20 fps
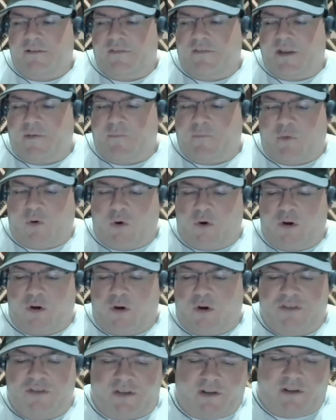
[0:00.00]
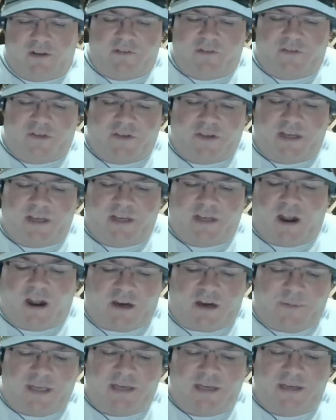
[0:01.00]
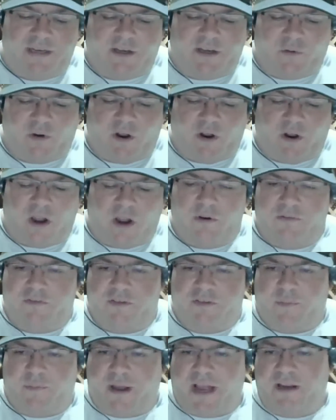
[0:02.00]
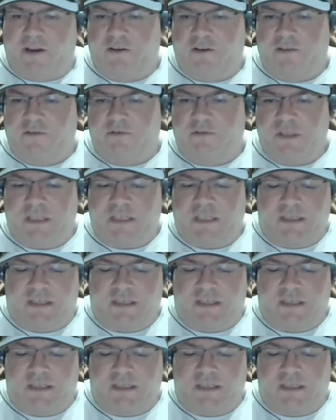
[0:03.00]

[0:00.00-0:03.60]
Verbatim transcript: the importance to the economy in Nicaragua of tobacco